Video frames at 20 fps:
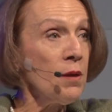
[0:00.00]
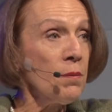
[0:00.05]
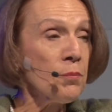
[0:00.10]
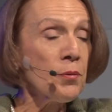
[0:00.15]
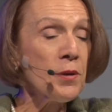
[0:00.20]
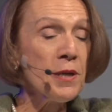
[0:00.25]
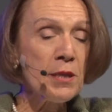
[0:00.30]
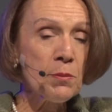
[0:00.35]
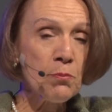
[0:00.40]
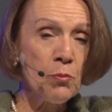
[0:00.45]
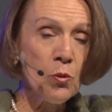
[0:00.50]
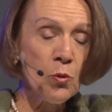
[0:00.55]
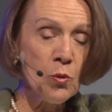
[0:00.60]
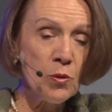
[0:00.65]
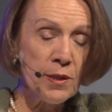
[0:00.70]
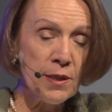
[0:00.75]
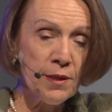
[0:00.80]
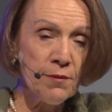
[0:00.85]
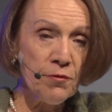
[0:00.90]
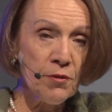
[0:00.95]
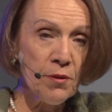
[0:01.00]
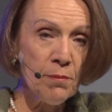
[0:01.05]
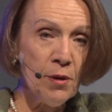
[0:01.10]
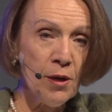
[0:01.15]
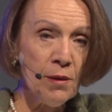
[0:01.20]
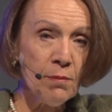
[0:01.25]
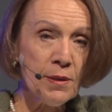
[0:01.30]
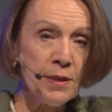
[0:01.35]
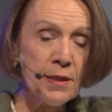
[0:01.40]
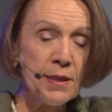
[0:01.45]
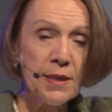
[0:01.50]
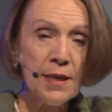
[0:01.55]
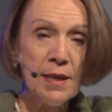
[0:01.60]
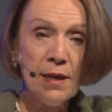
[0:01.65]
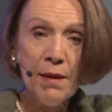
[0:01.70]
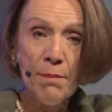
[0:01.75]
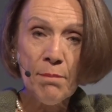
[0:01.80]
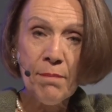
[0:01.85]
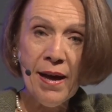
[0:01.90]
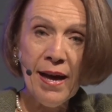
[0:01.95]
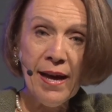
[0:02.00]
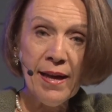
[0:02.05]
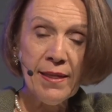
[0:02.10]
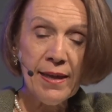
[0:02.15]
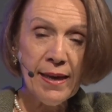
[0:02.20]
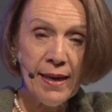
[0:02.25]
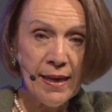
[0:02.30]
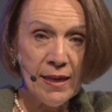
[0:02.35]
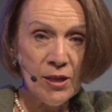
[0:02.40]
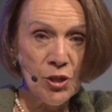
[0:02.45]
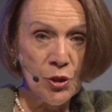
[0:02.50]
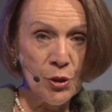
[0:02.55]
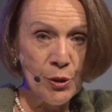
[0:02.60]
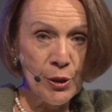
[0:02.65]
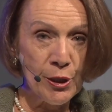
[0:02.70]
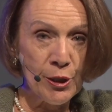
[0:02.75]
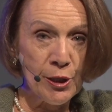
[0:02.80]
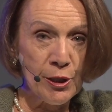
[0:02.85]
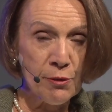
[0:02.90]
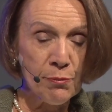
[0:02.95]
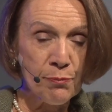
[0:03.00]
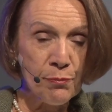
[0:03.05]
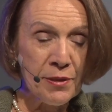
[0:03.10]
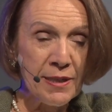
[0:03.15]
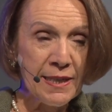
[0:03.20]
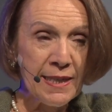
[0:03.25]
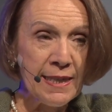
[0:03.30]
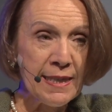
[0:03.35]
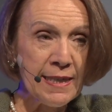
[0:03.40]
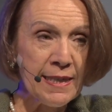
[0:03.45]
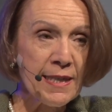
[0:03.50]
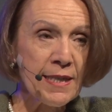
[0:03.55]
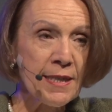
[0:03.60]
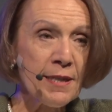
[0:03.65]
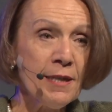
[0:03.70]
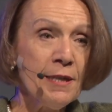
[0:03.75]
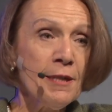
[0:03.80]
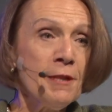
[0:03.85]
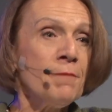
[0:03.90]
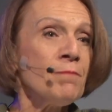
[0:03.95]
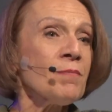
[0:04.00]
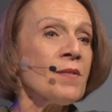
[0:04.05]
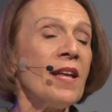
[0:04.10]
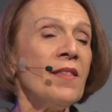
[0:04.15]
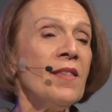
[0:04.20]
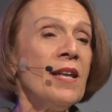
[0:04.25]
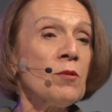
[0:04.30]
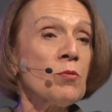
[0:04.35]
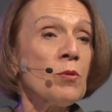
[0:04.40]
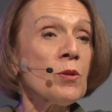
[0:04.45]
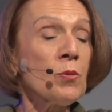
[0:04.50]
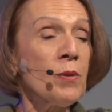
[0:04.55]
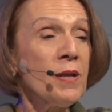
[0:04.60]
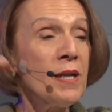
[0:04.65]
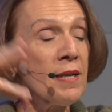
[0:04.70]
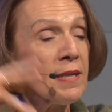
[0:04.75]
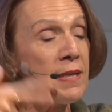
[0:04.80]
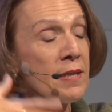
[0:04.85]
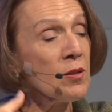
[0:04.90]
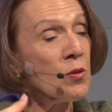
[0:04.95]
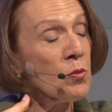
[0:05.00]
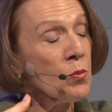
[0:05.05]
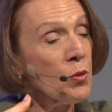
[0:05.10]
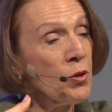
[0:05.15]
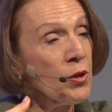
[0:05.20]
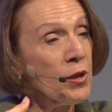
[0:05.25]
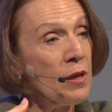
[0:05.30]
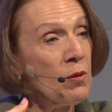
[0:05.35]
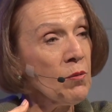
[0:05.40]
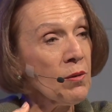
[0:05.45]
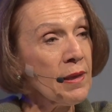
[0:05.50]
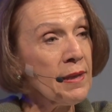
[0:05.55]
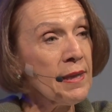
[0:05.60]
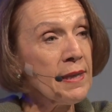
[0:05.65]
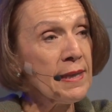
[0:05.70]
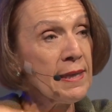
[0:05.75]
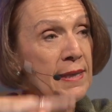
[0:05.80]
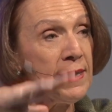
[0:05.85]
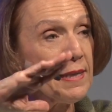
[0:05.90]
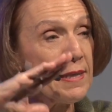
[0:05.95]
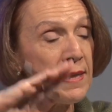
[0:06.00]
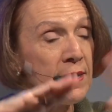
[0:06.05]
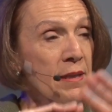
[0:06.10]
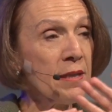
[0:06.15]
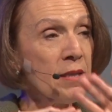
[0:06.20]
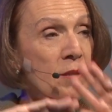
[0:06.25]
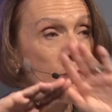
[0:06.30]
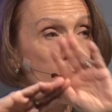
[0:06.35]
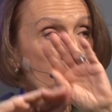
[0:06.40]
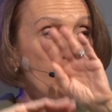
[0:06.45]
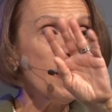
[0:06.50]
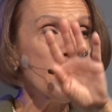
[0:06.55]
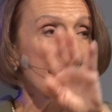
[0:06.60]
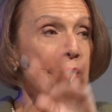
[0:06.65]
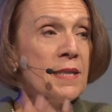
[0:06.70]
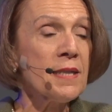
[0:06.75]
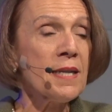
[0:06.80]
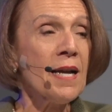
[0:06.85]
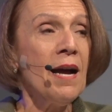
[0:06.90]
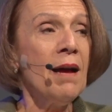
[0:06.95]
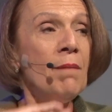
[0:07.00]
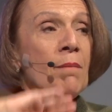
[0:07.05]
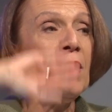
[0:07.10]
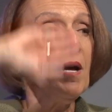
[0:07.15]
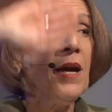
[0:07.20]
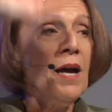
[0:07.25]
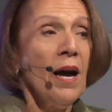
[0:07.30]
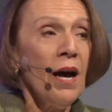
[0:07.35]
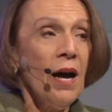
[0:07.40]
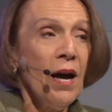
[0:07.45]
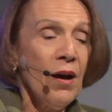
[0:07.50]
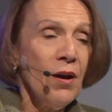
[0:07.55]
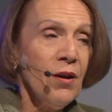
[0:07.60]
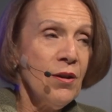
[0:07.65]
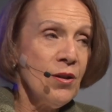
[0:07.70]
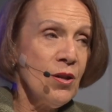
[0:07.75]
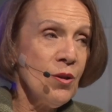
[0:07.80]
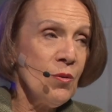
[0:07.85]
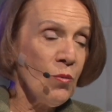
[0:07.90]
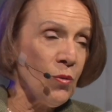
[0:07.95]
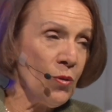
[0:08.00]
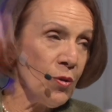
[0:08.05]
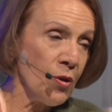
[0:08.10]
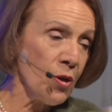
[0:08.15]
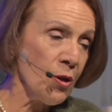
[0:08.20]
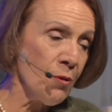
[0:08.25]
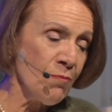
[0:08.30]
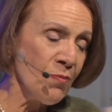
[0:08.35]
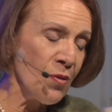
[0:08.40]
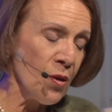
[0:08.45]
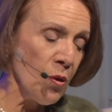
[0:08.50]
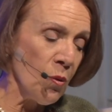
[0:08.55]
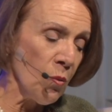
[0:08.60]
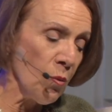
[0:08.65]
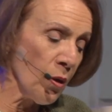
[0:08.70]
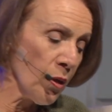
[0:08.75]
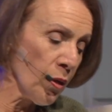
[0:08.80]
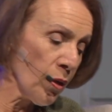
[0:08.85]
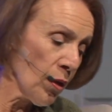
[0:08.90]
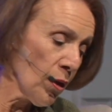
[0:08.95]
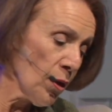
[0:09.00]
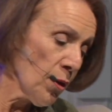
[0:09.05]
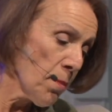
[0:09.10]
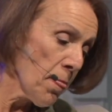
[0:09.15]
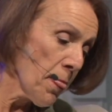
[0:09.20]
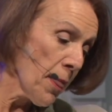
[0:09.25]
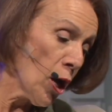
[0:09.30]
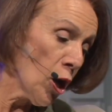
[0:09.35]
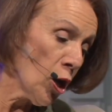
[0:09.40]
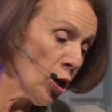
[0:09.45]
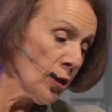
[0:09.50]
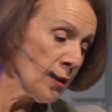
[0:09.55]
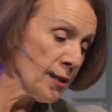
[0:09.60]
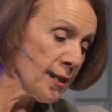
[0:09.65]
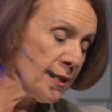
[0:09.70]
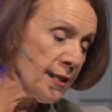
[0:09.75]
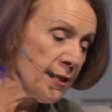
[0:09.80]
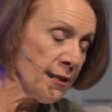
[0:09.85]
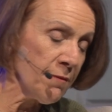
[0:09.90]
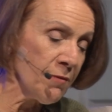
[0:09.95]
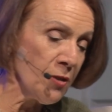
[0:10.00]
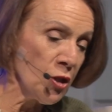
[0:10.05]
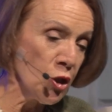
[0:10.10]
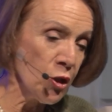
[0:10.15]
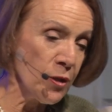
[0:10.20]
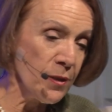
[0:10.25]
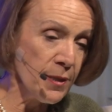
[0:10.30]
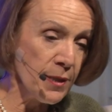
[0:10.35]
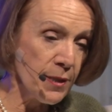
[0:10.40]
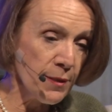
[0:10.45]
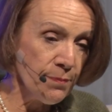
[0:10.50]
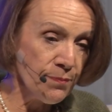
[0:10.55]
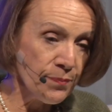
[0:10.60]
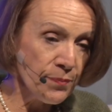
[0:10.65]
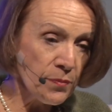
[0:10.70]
Press pause there for a moment. My other 8-year-old presents. And that was when I was still working with Littlies. At this point in time, I only work with older individuals.